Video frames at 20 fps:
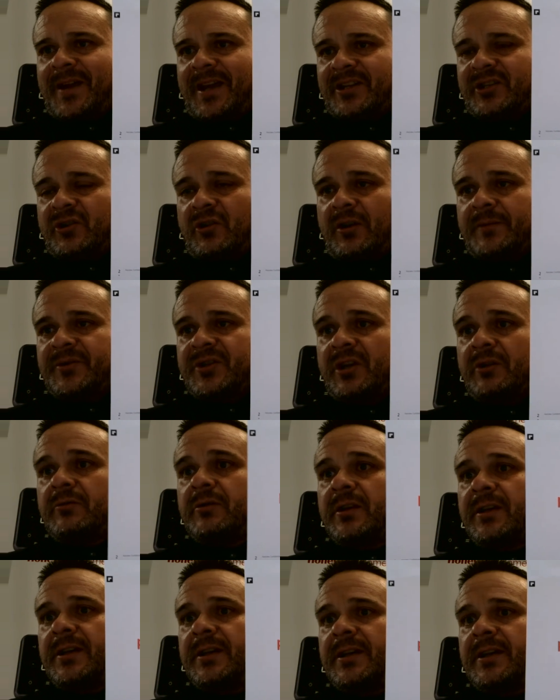next time.
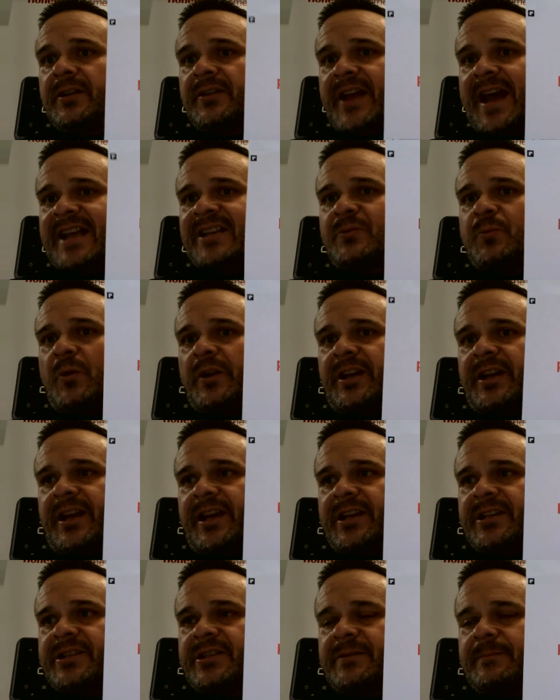So that's what it
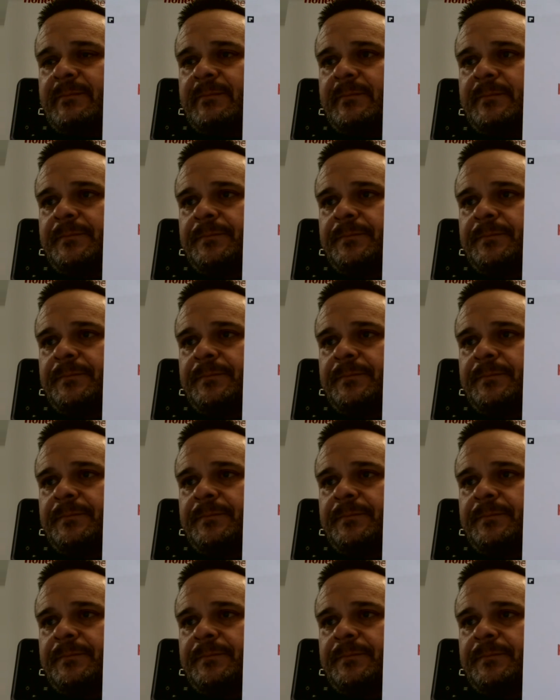is.